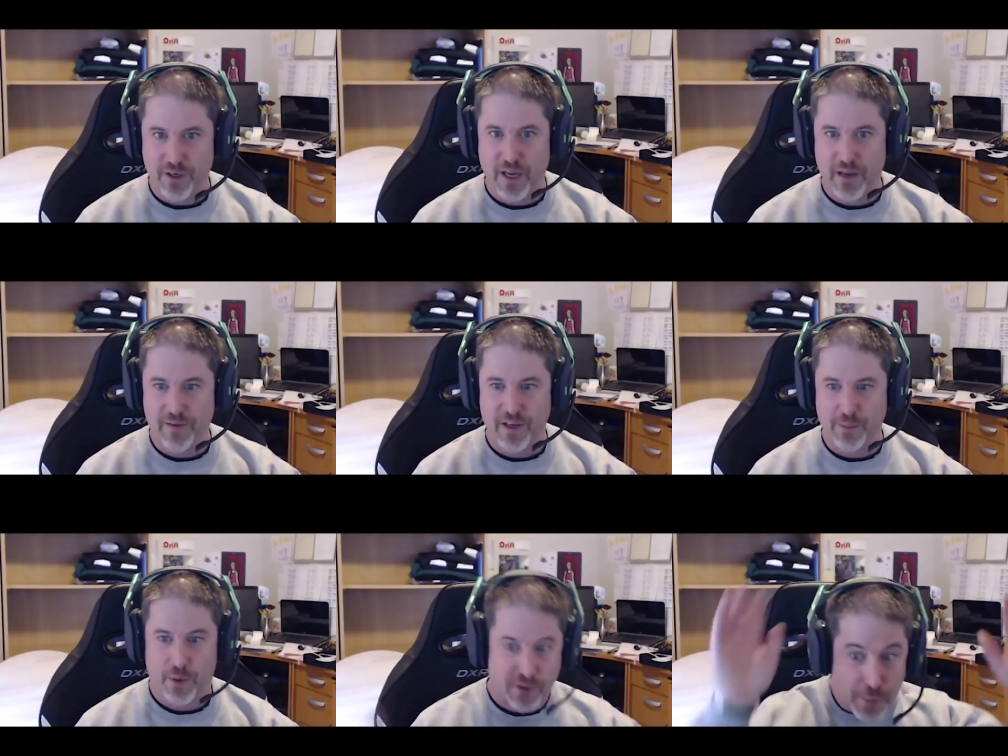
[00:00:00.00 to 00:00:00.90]
Guy of
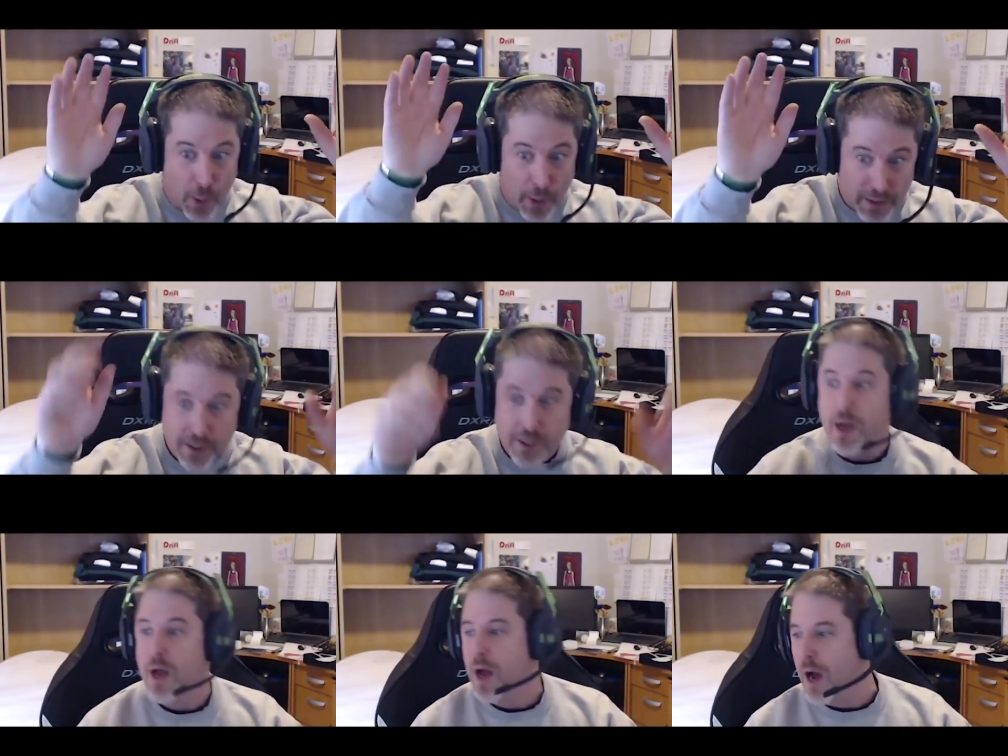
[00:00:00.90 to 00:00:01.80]
Gisborne. Spoilers.
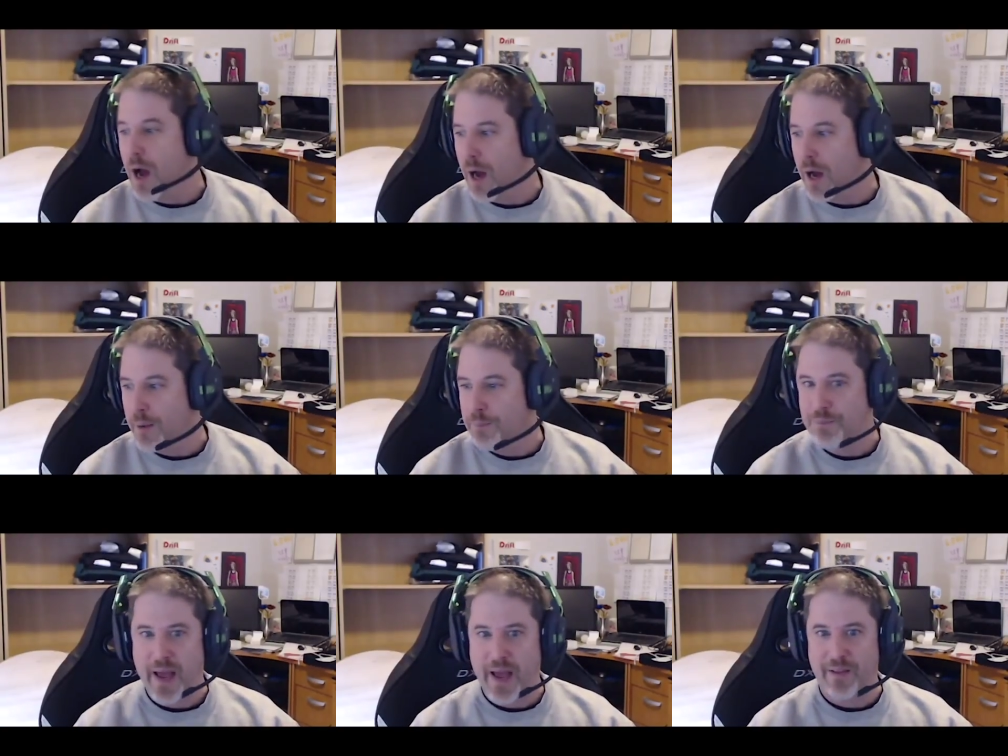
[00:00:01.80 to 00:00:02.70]
Um,
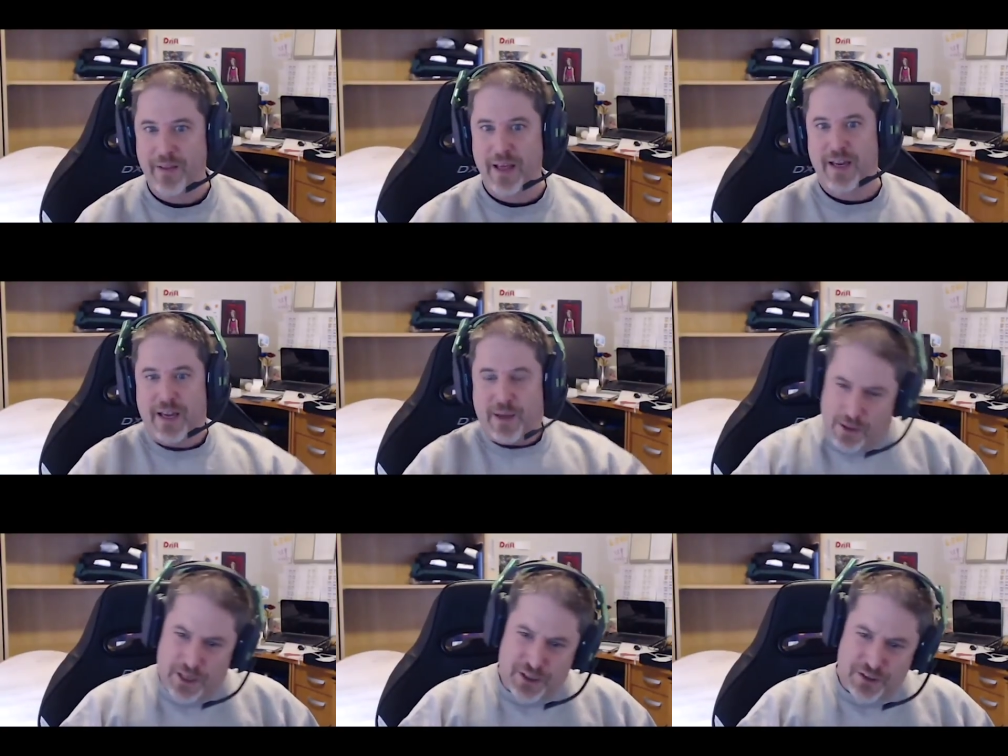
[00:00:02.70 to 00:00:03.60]
and then he
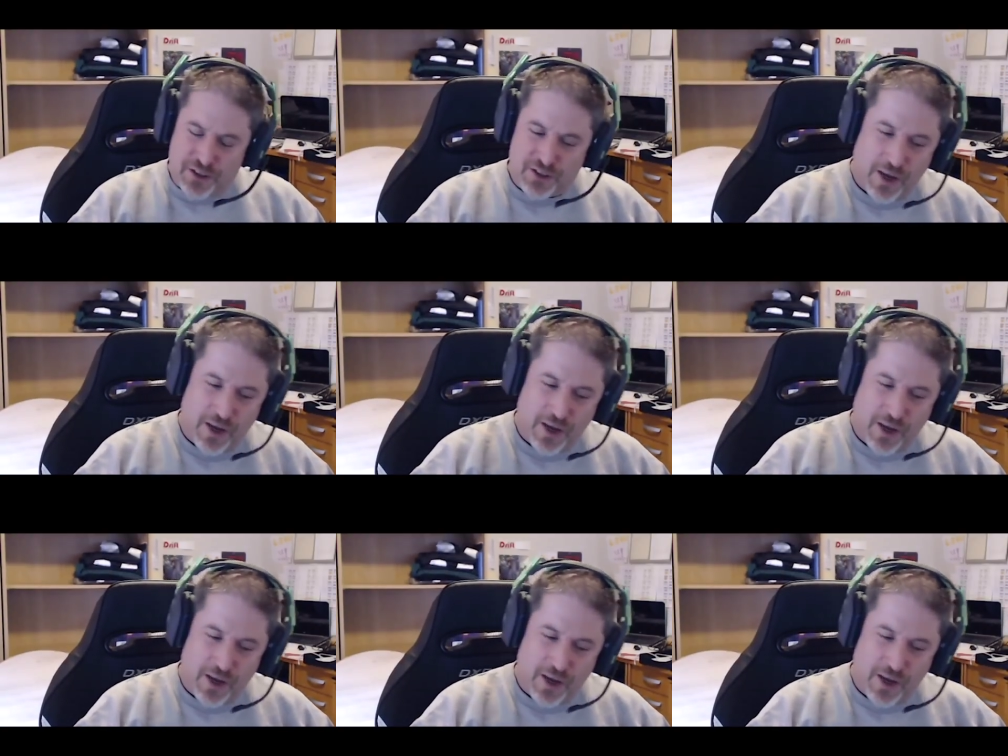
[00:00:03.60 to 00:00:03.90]
clutches his